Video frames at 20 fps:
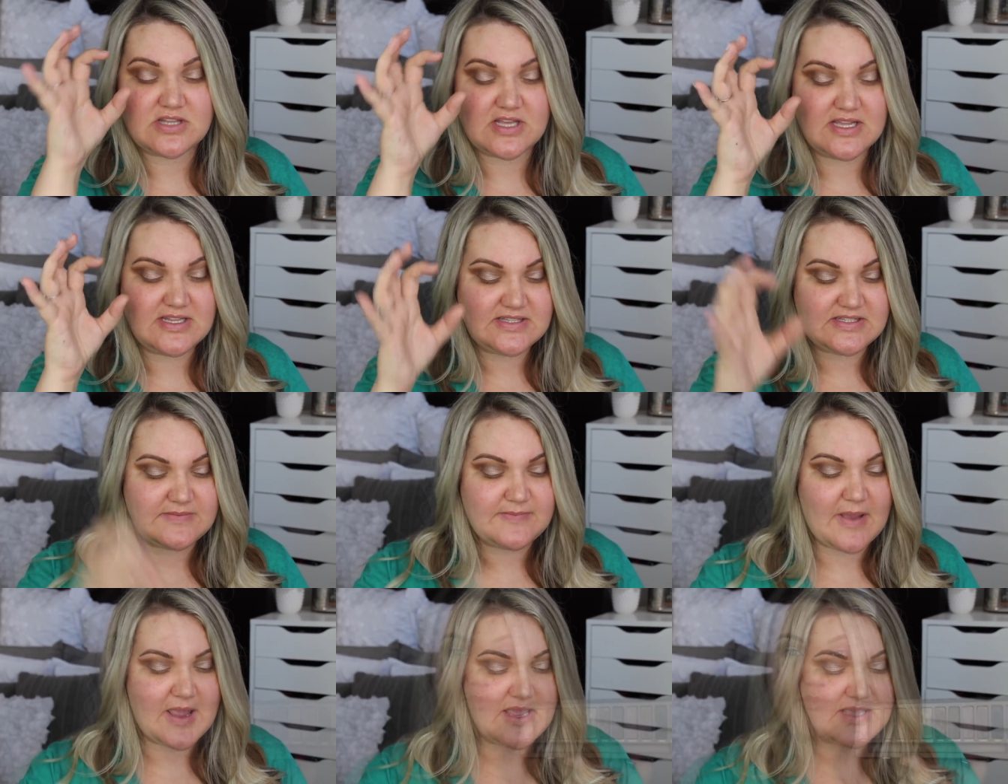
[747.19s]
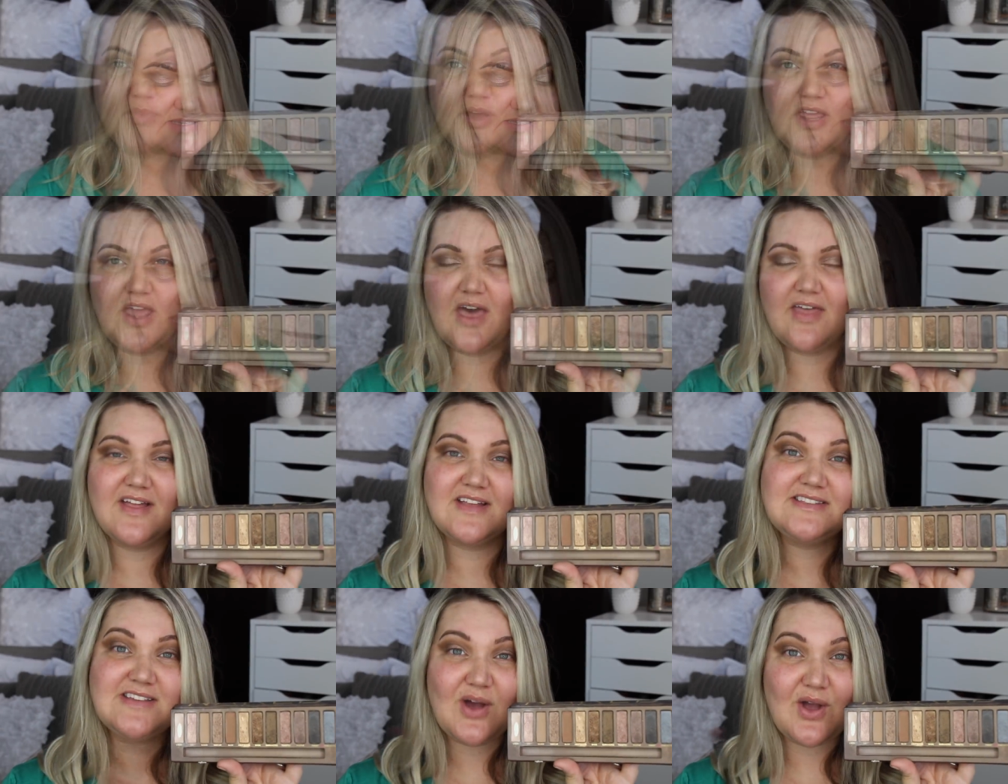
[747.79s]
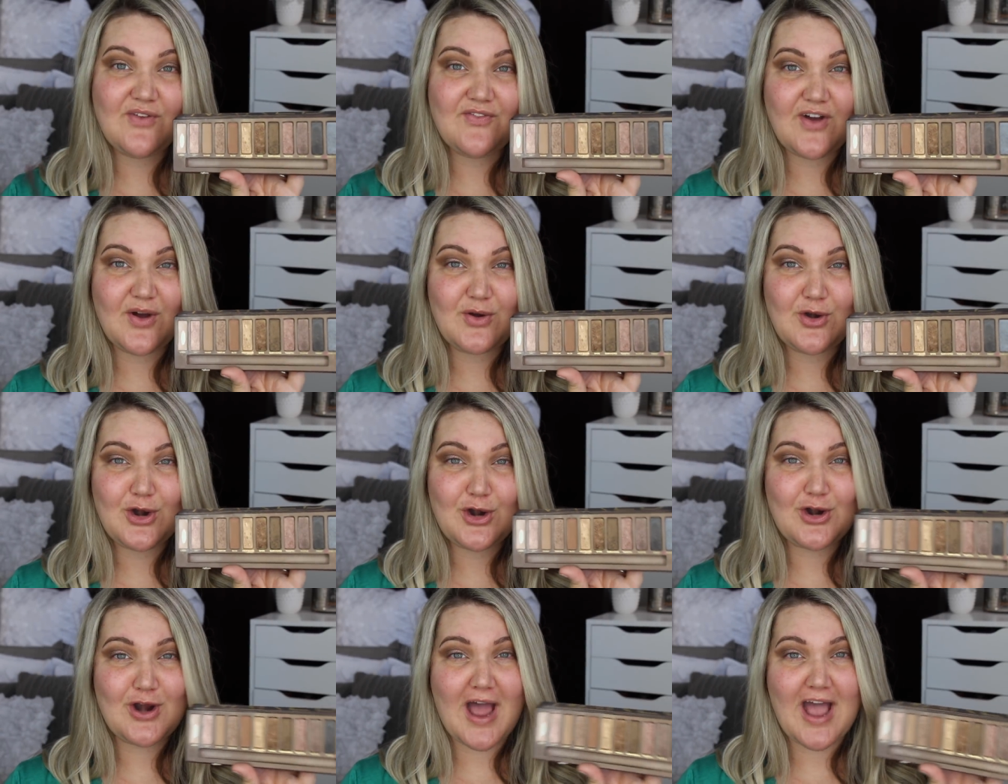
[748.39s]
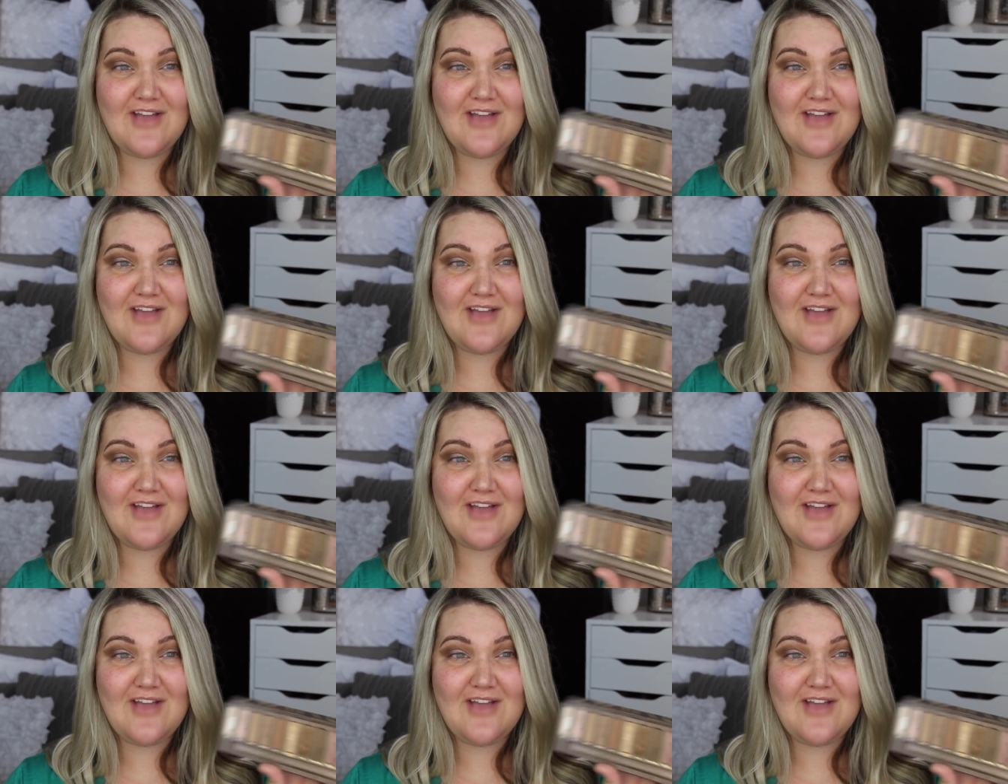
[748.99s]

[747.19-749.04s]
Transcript: lid space but yeah that's how I found her